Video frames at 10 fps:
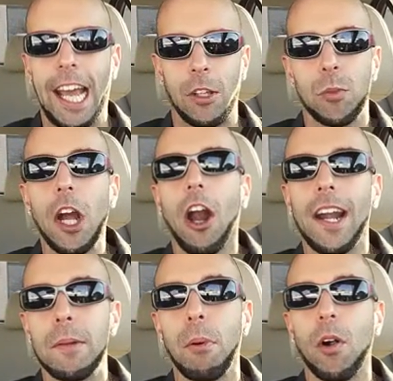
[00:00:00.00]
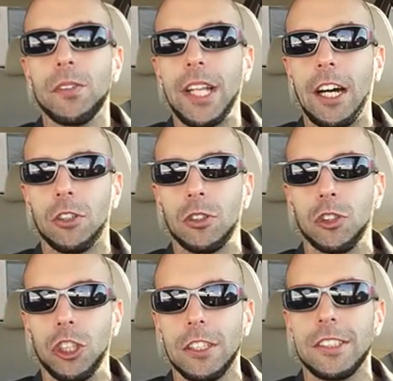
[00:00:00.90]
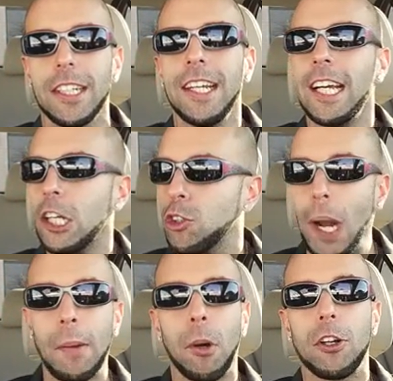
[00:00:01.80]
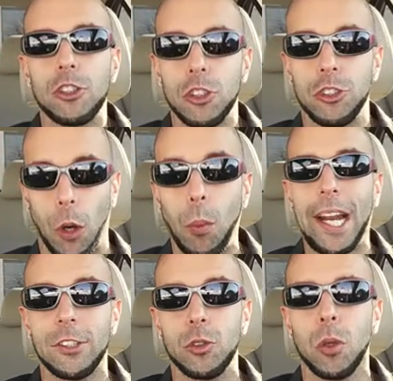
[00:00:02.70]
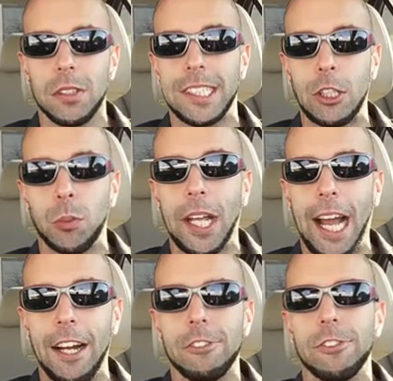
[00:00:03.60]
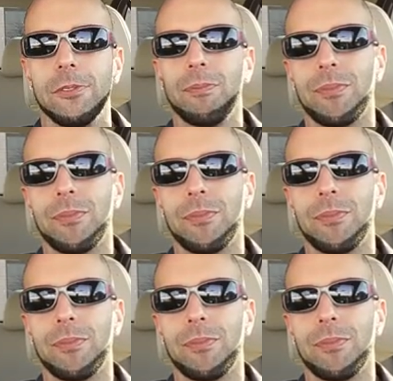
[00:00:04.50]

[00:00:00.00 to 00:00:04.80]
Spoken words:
And we are able now to just grab the right tools that we have.